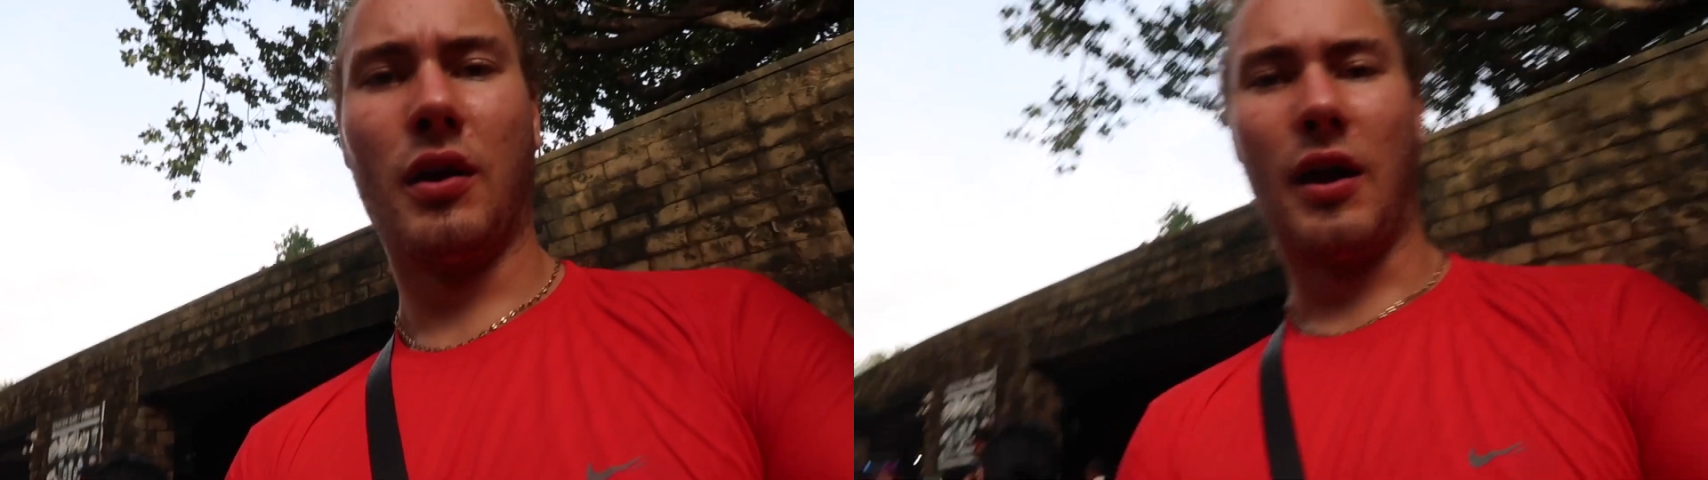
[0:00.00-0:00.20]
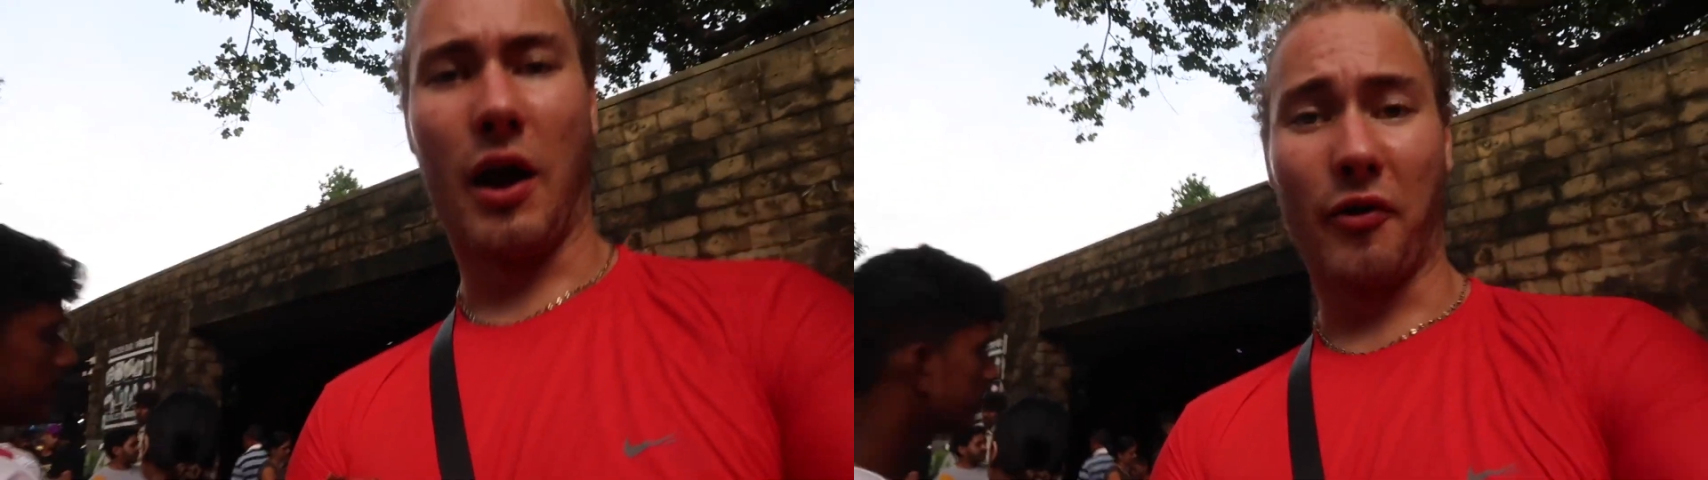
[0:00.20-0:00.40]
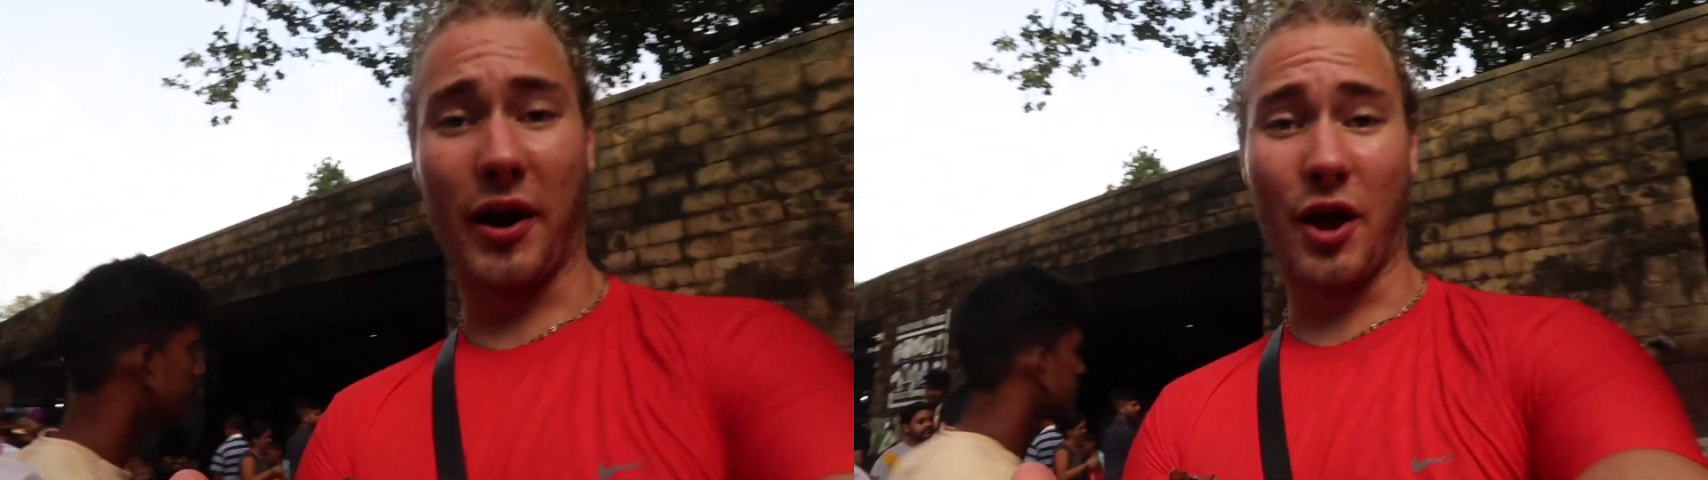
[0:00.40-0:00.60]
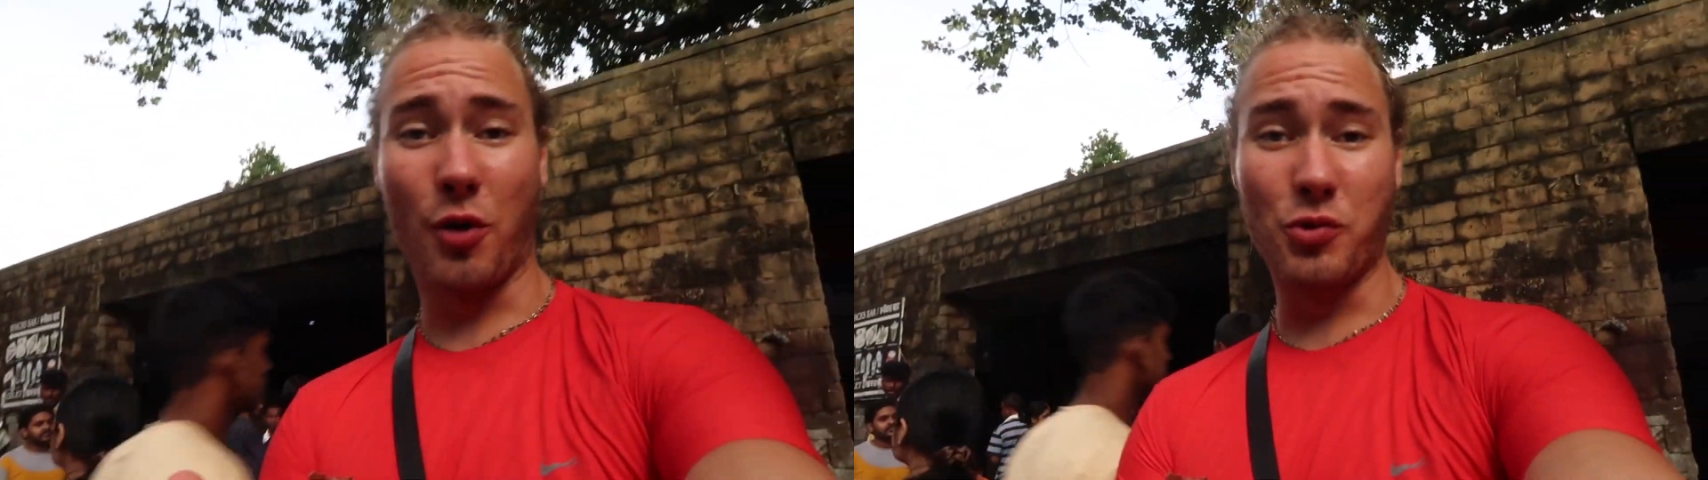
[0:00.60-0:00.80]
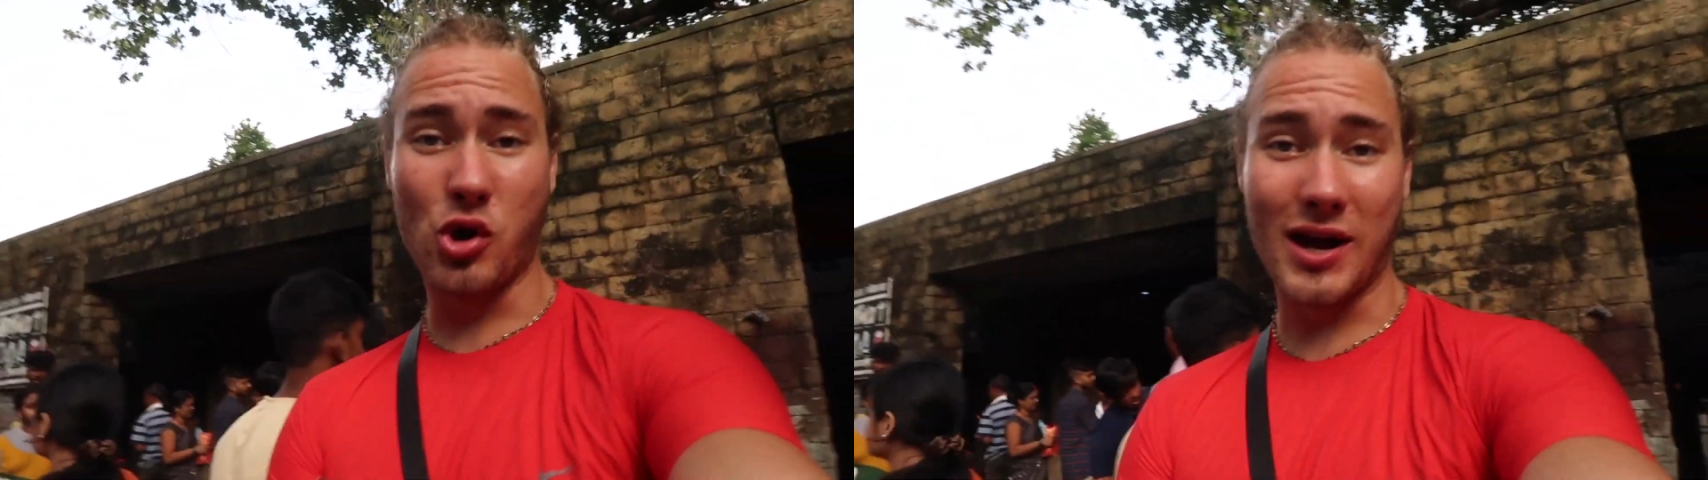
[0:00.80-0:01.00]
Uh, Alright, I
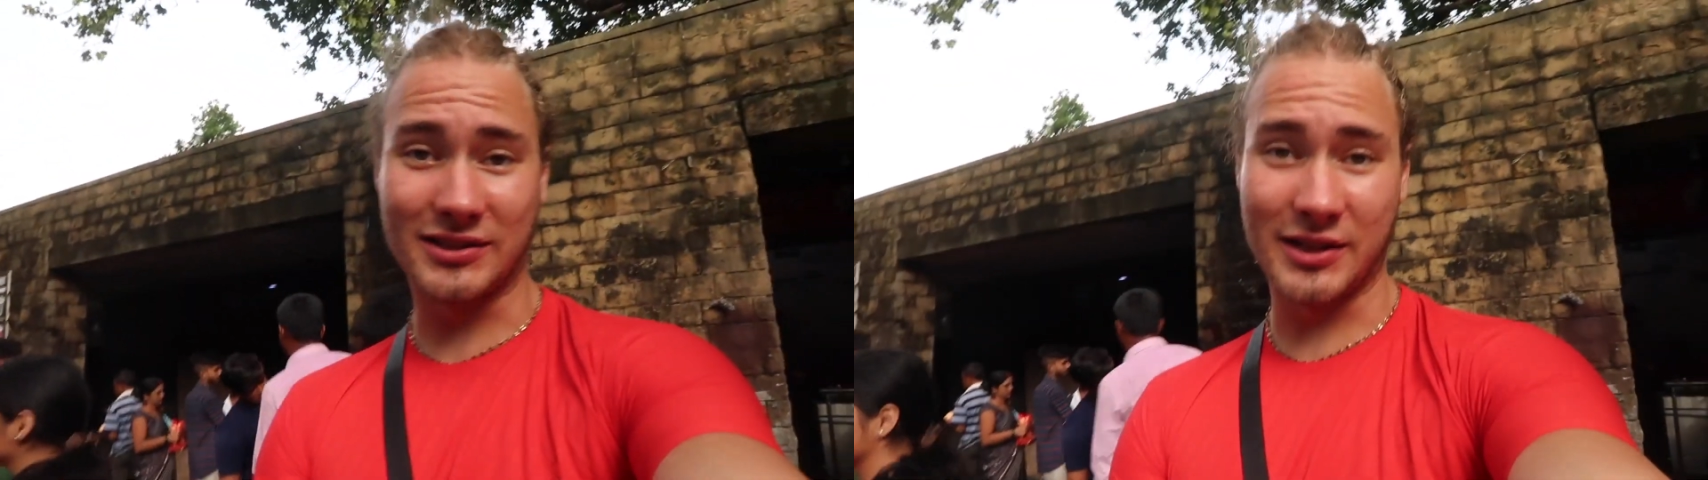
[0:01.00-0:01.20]
hope you guys